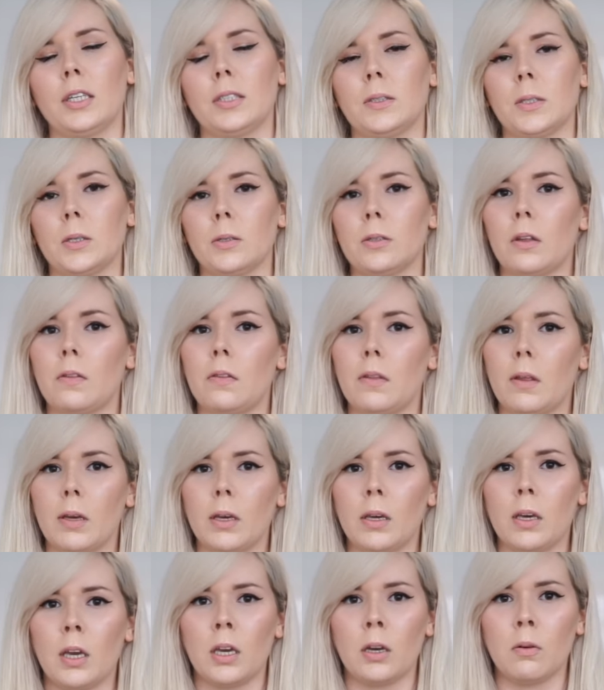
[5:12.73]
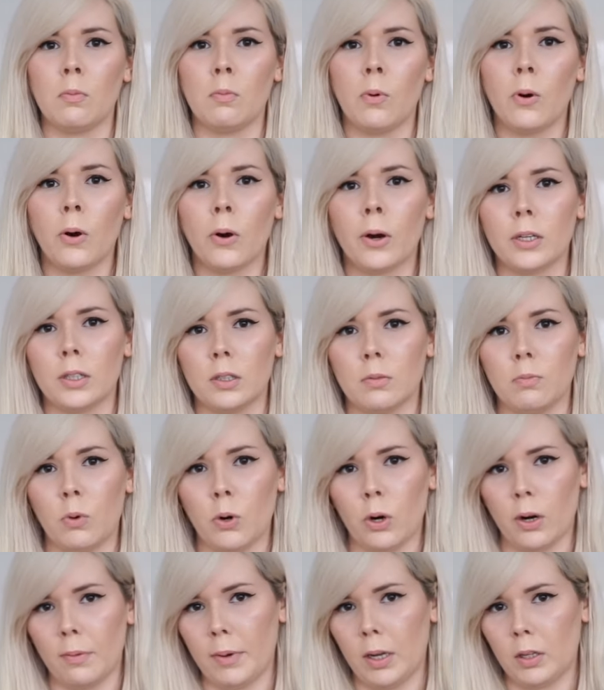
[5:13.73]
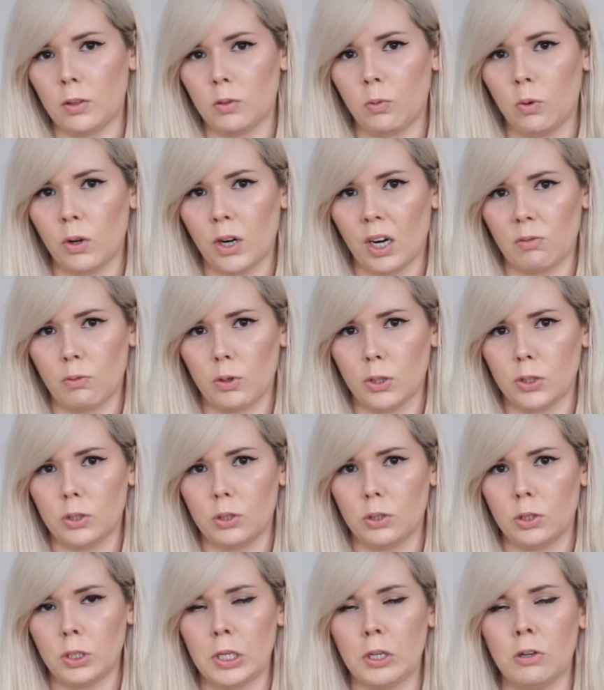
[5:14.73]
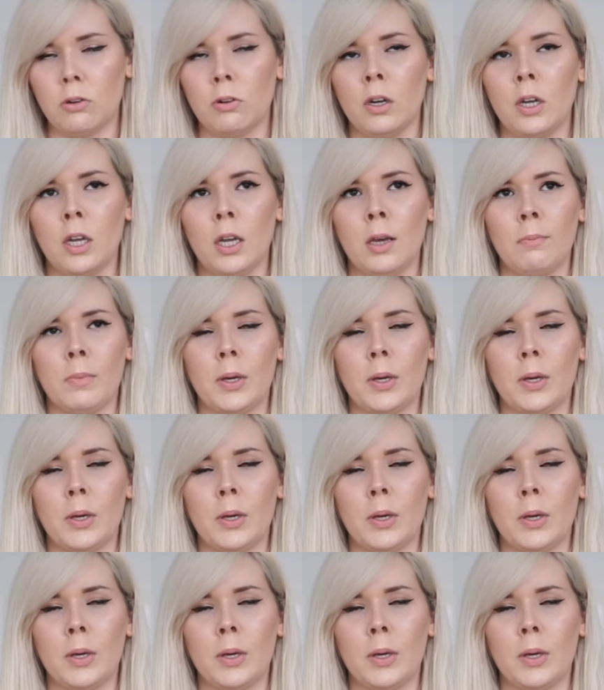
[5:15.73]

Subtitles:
I started thinking more and more about what I want to do,